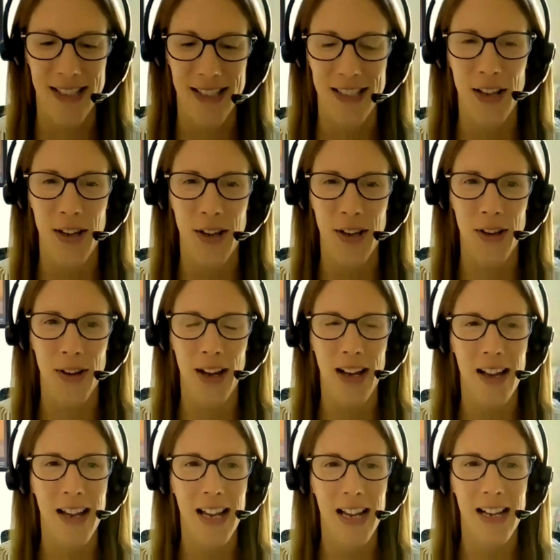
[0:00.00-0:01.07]
So
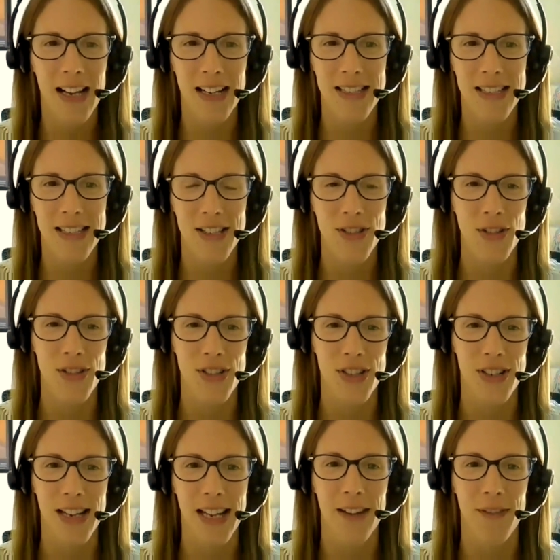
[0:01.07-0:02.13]
I had
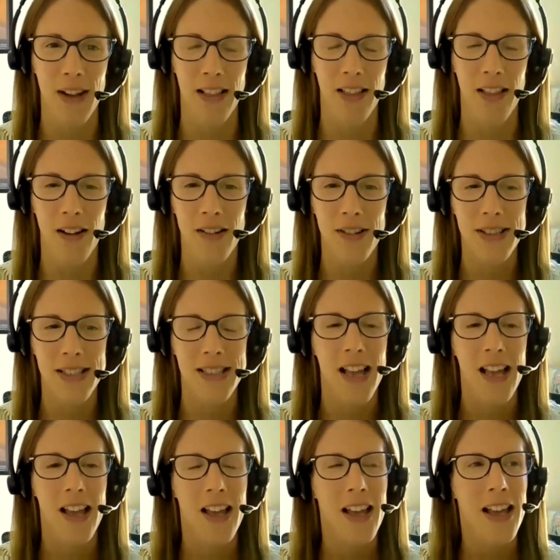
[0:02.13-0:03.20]
sudden hearing loss,
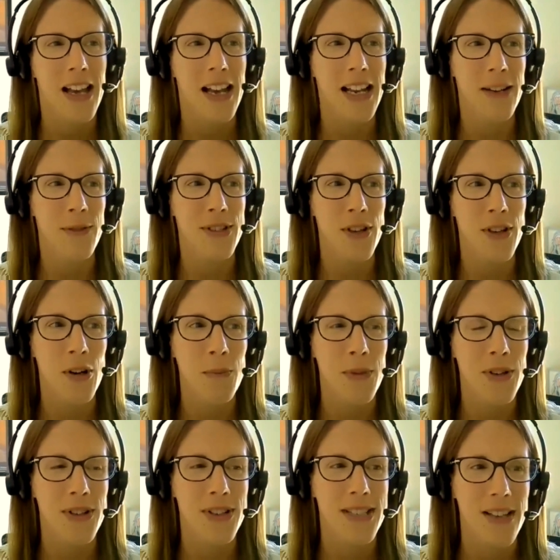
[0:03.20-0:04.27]
and it was
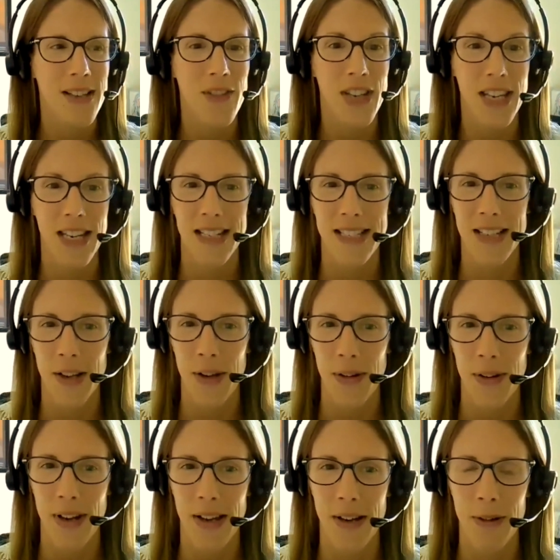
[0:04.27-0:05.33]
almost 7 years
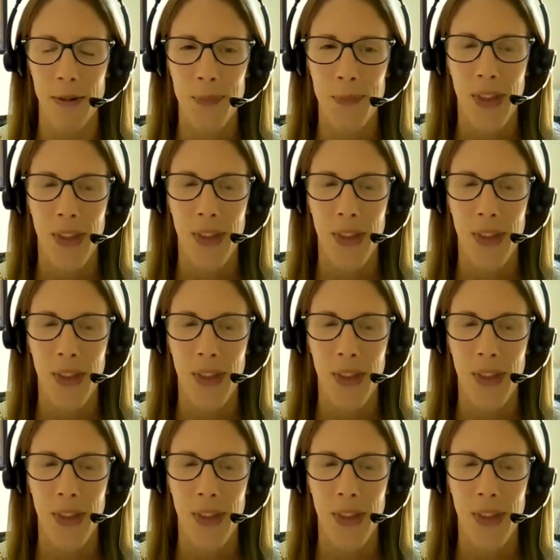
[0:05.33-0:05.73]
ago now.